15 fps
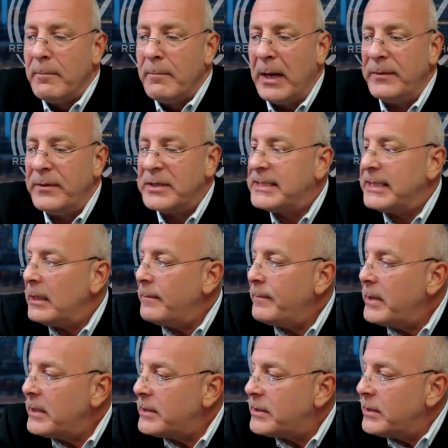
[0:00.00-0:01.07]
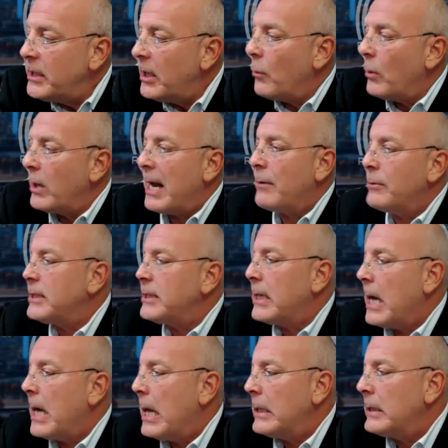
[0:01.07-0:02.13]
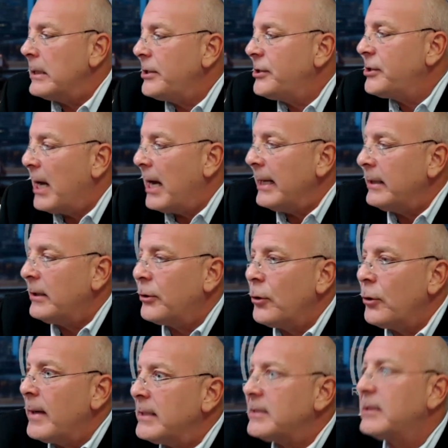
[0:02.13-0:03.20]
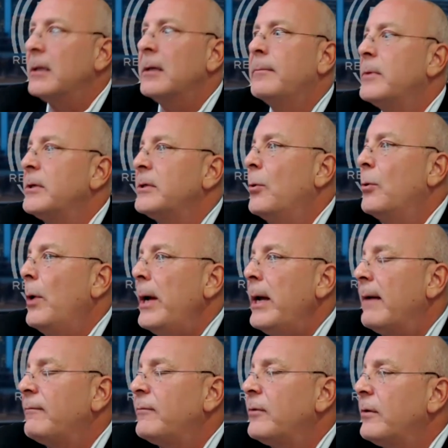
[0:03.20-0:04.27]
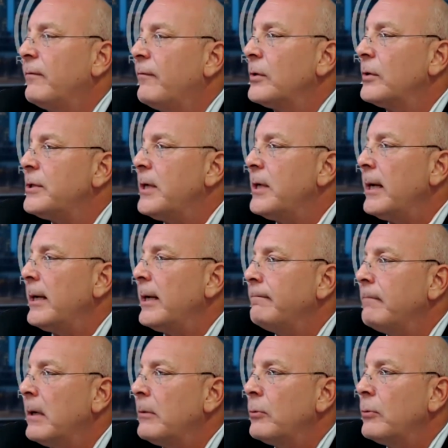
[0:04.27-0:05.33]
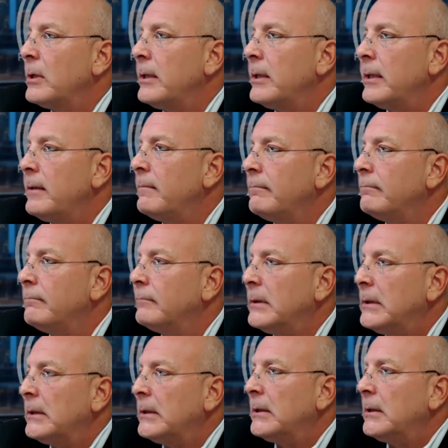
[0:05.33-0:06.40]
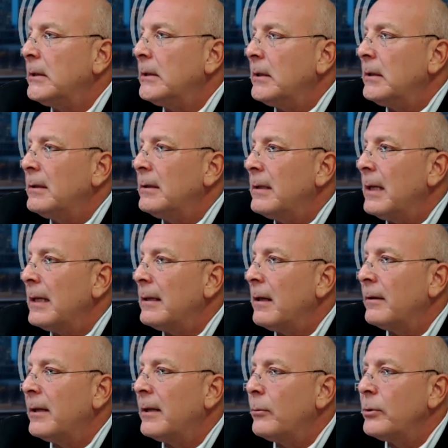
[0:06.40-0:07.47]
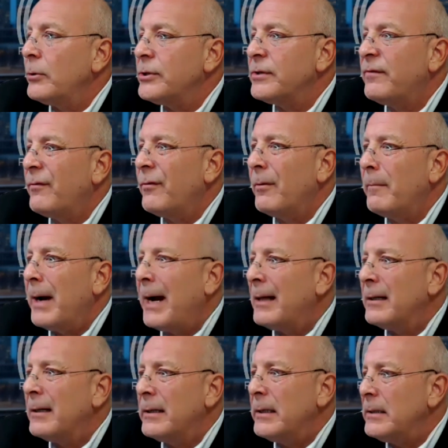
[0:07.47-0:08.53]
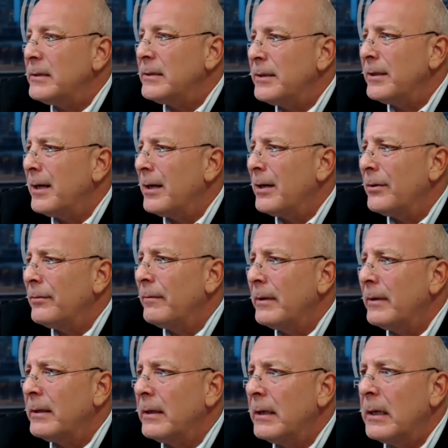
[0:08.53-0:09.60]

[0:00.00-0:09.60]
But the syllabus, you know, when I was in college, I threw my syllabus away after the first day. I really didn't. I thought they were just formalities, you know, but